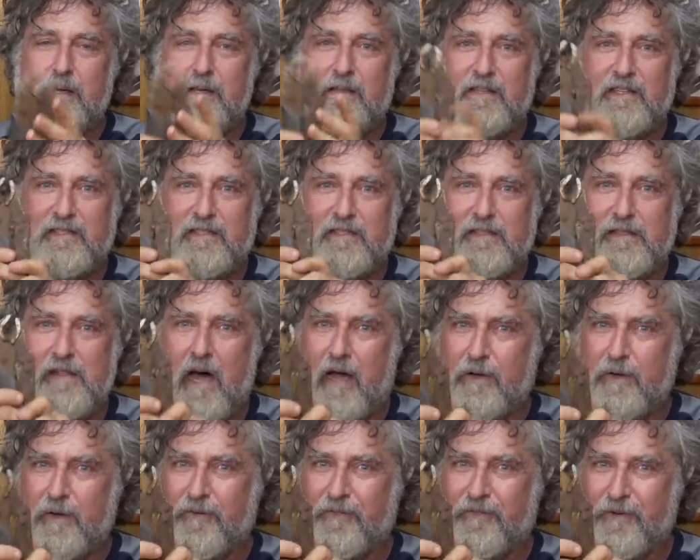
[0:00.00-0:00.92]
this is
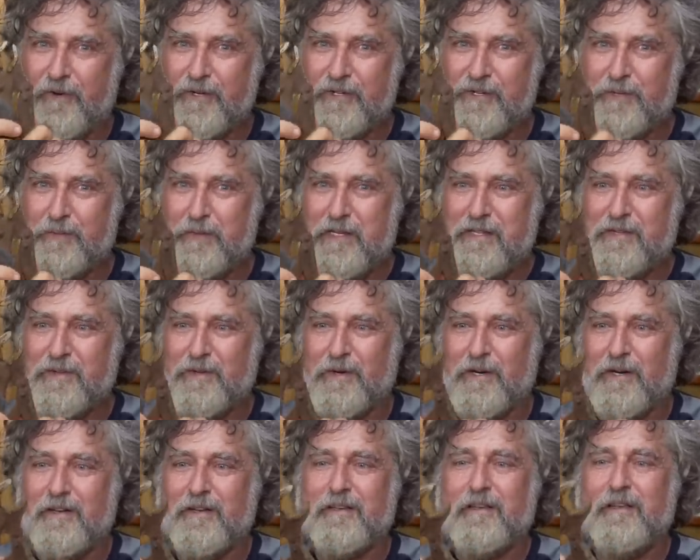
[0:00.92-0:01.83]
not your first
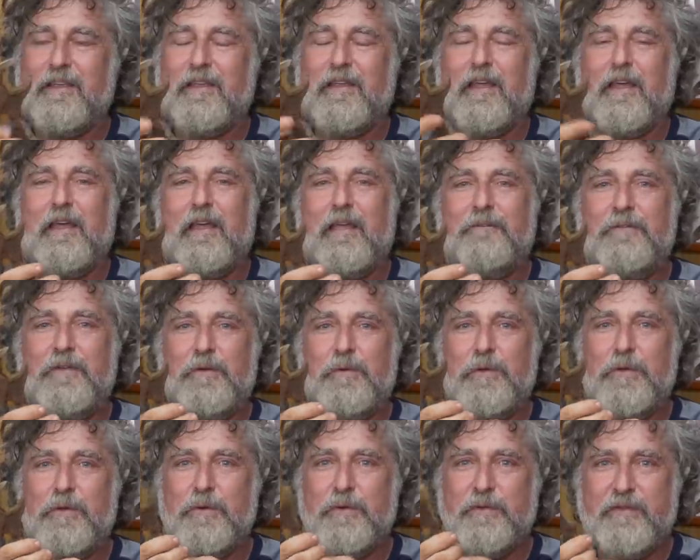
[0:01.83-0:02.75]
resort. If you
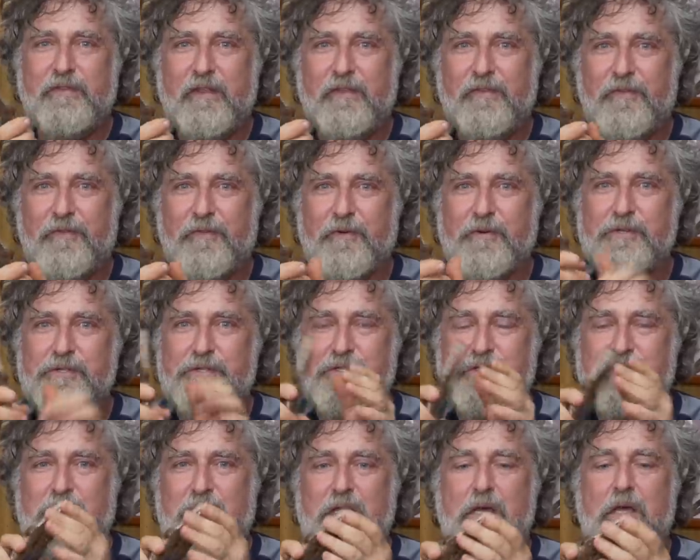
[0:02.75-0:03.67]
use this
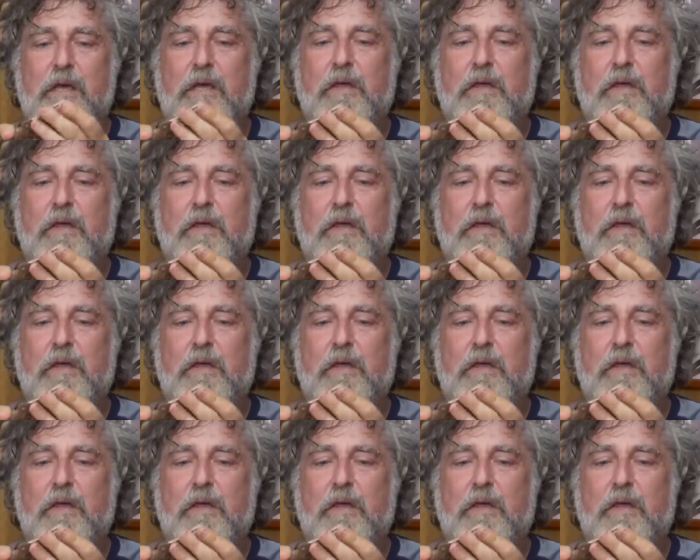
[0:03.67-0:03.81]
first,